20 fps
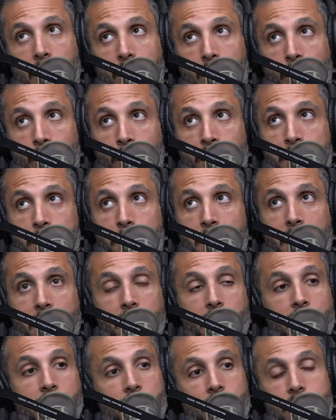
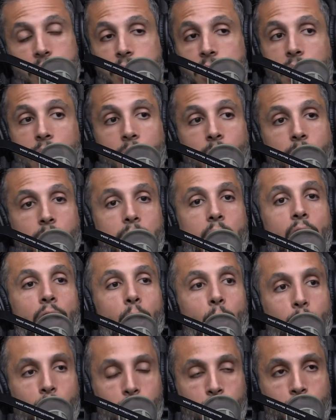charisma is, you know, we all
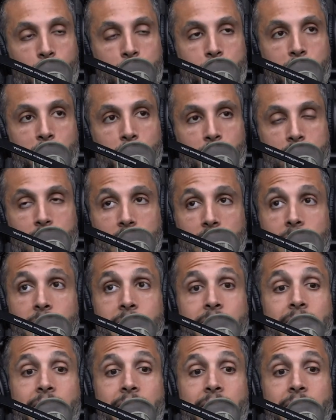know what charisma looks like.